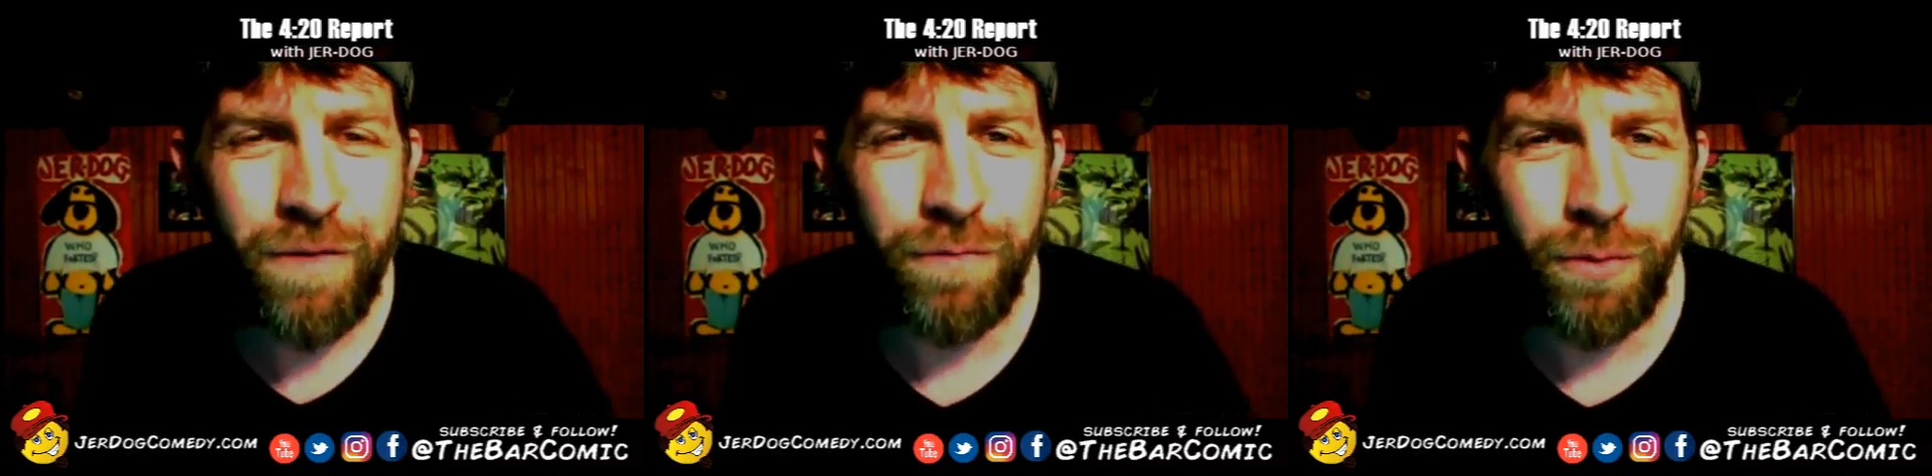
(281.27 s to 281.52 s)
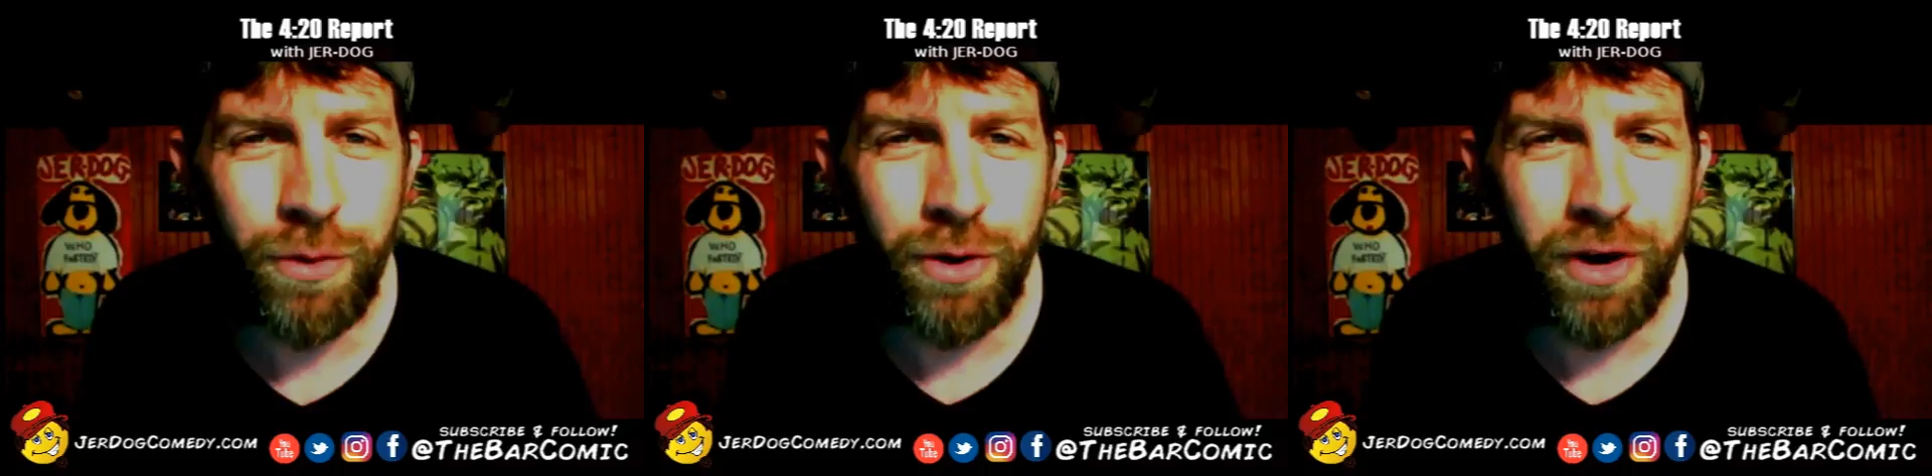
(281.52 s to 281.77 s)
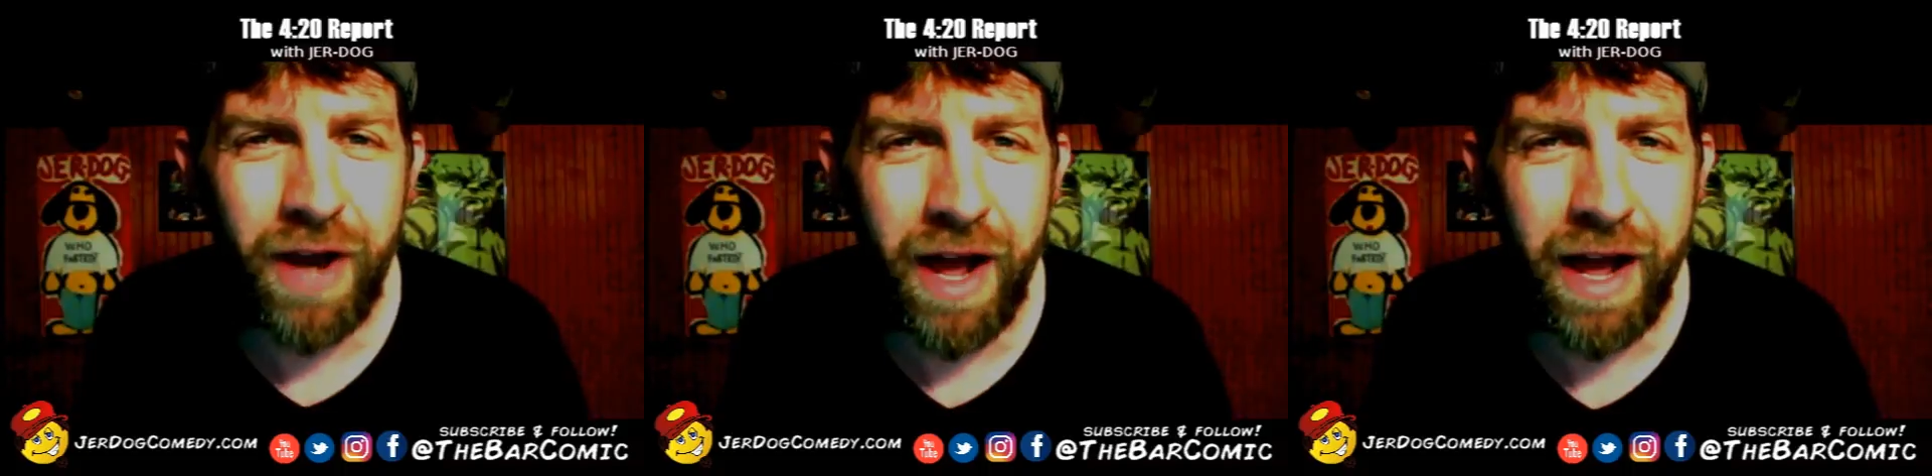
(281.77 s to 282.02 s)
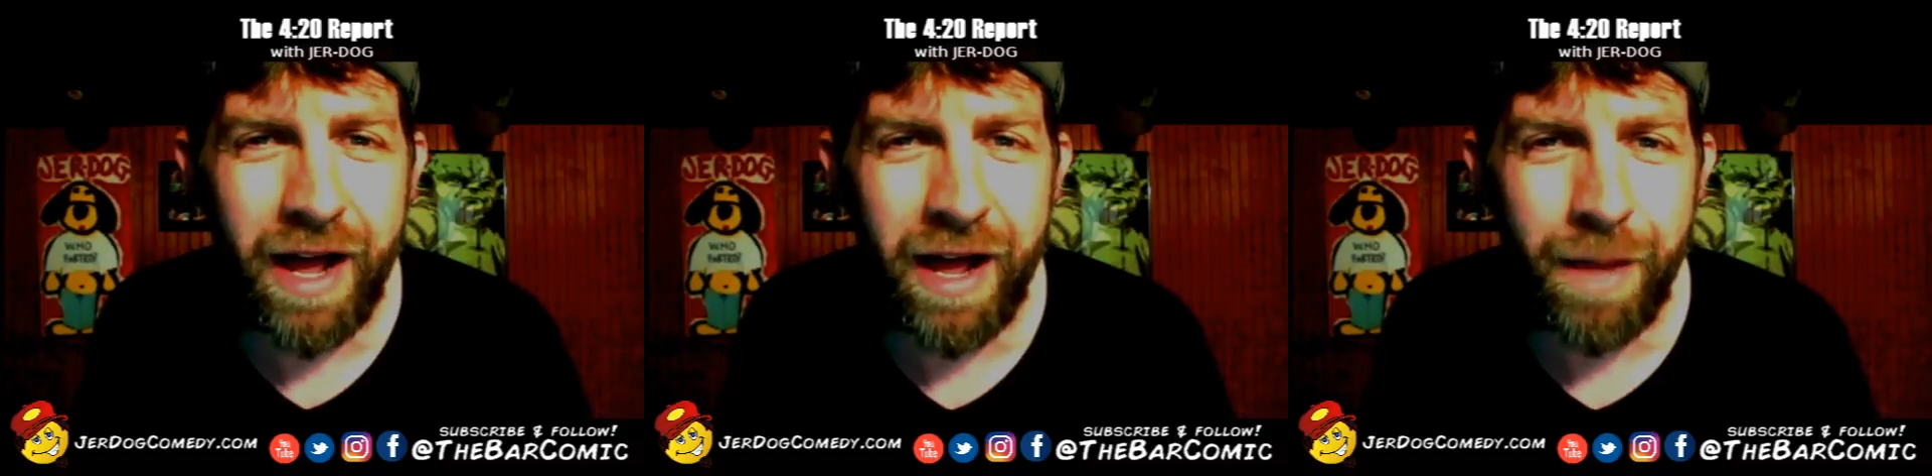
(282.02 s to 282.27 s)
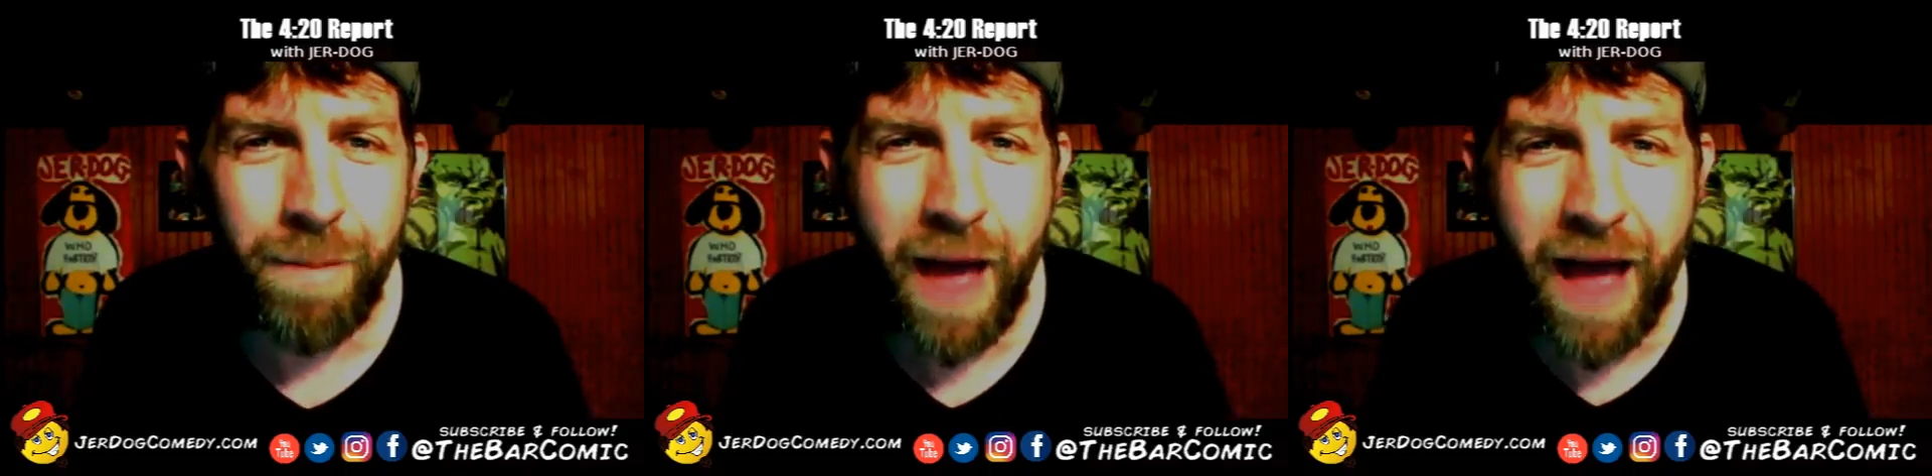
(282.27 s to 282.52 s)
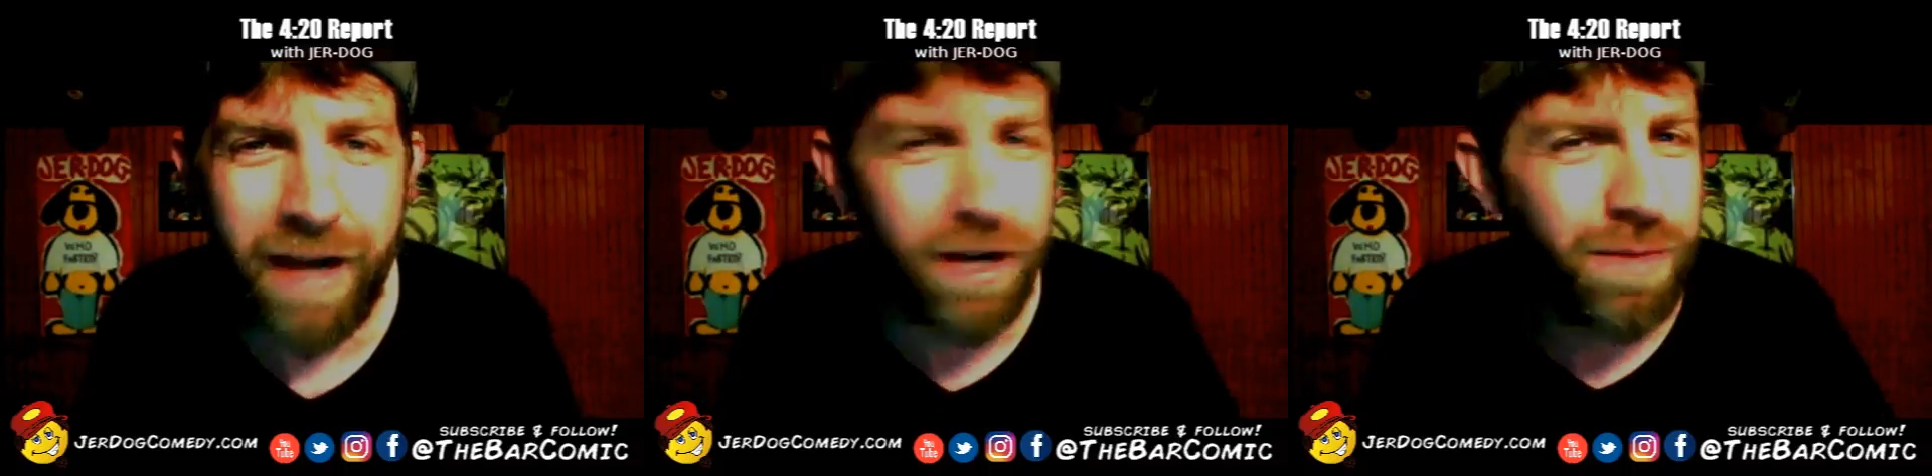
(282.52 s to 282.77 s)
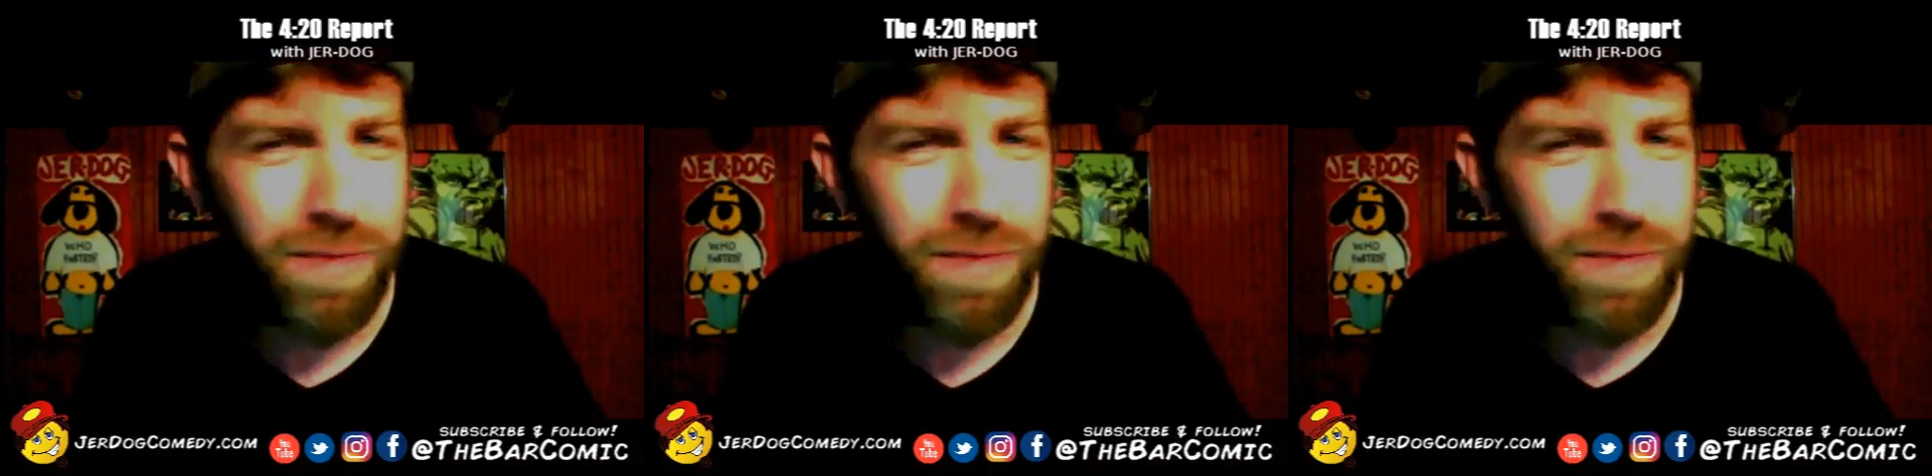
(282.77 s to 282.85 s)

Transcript: for packing